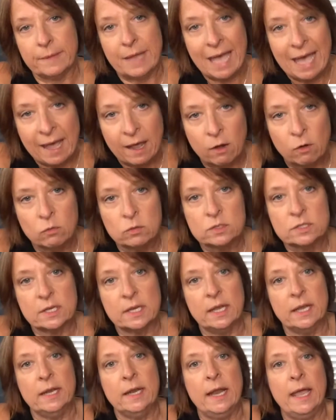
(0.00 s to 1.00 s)
out,
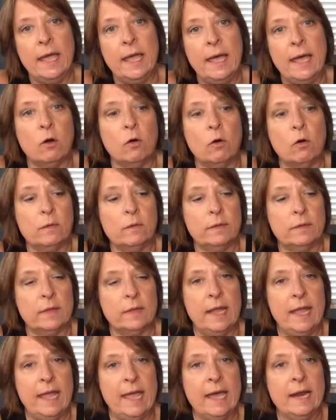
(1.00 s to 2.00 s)
and now
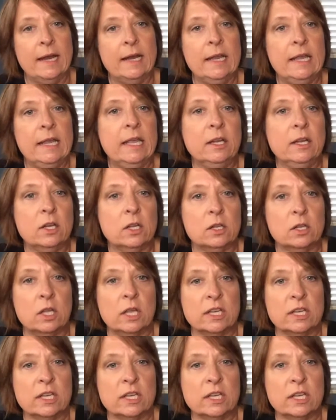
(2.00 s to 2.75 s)
they added in